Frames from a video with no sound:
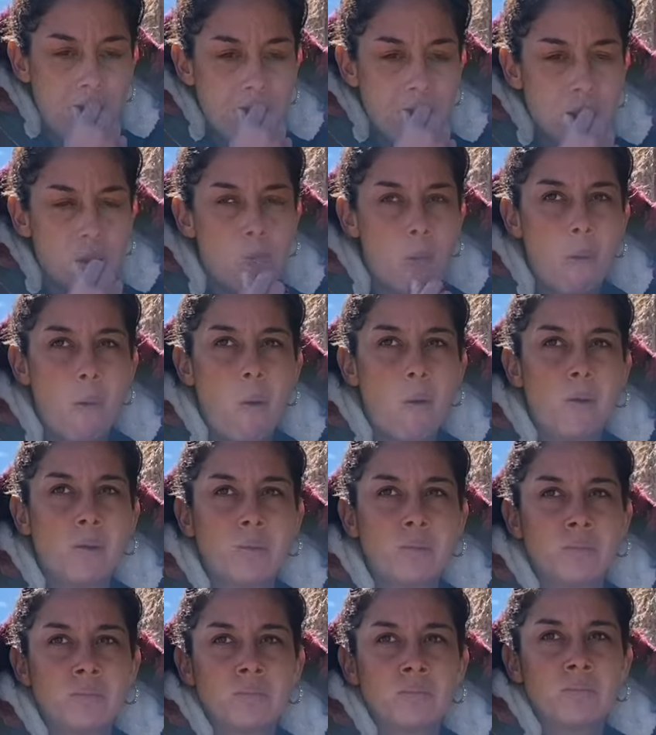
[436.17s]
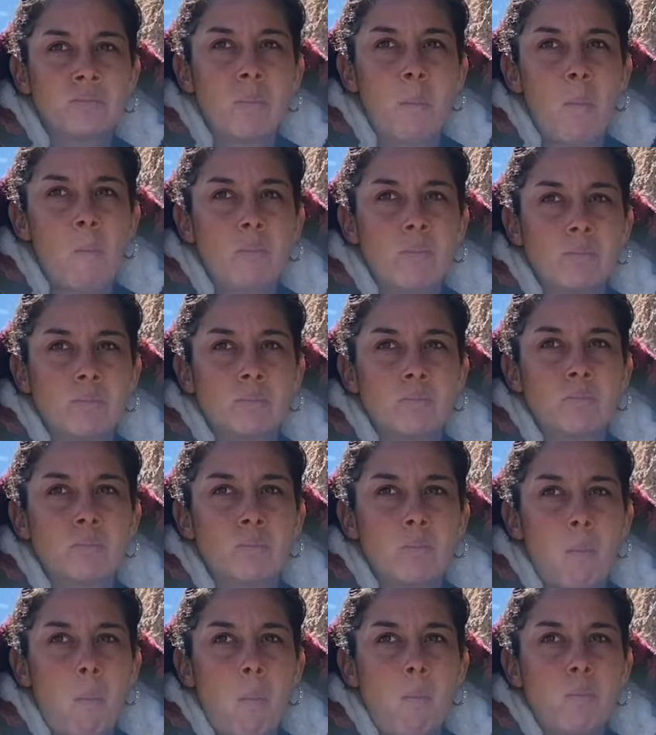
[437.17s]
When was the last time
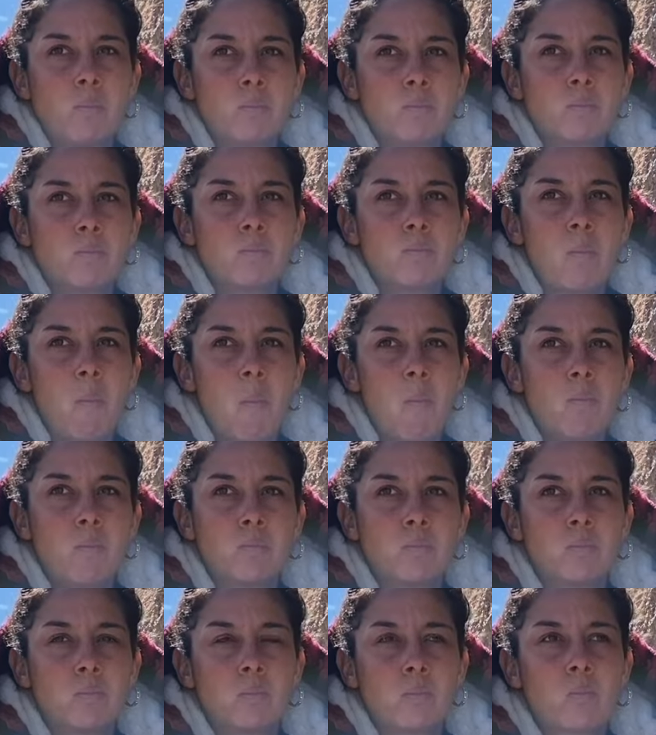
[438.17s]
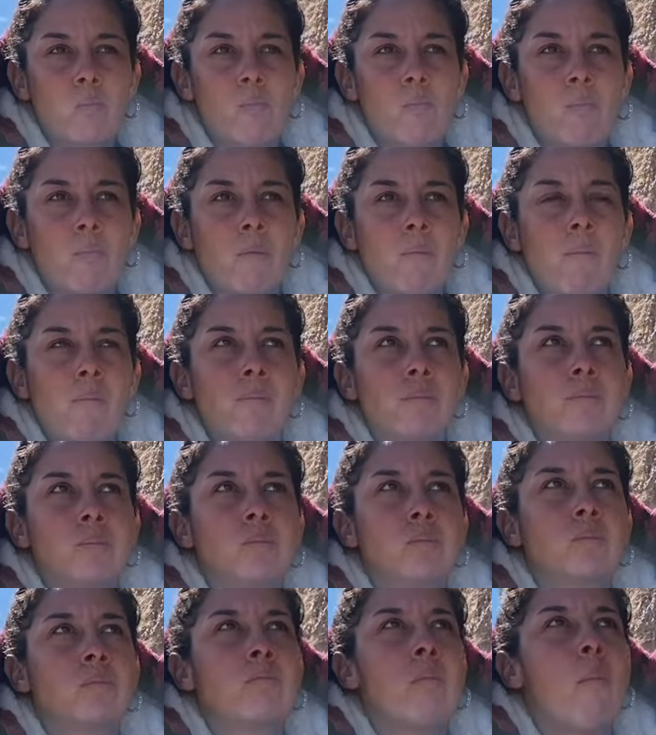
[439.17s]
you went to detox?
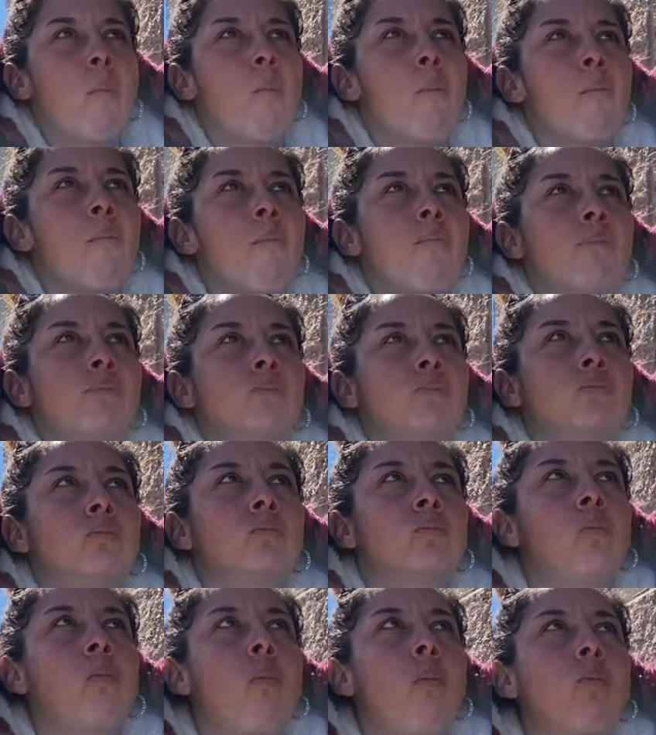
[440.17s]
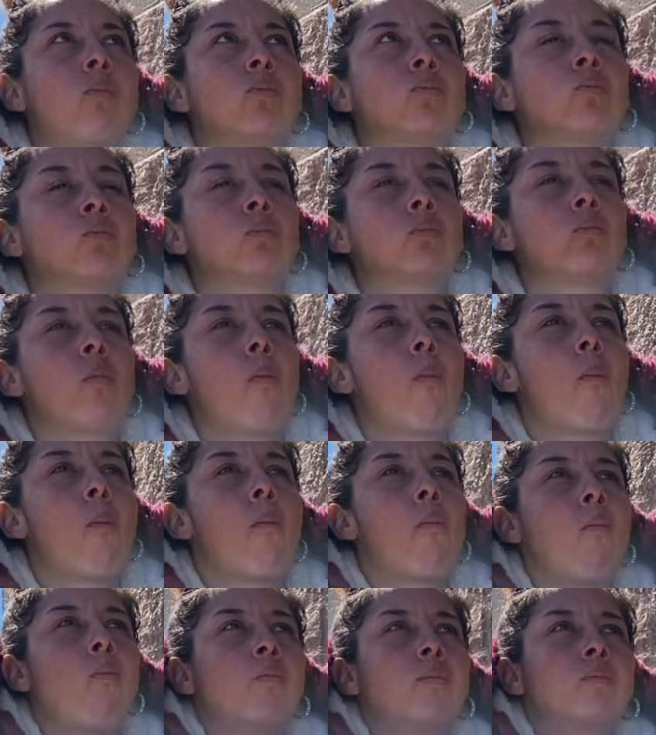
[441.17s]
I think you said you went for like 4
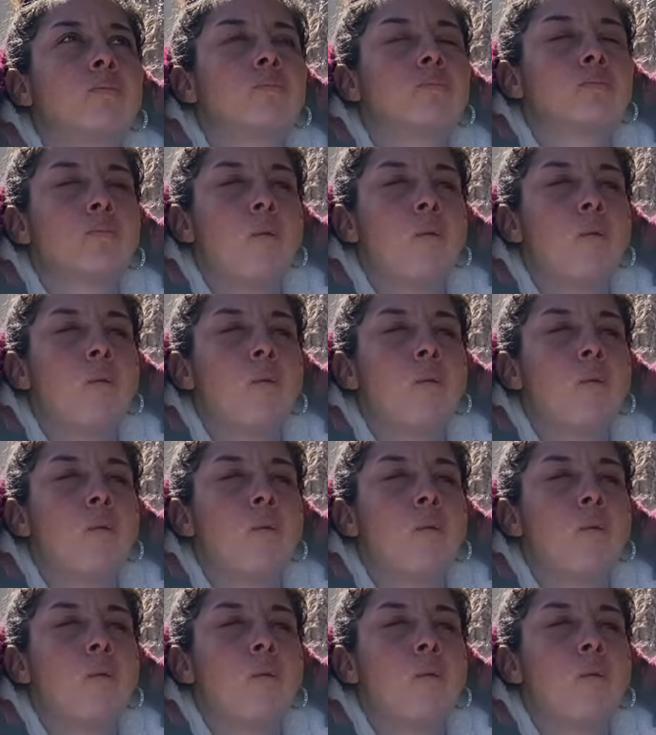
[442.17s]
days, right?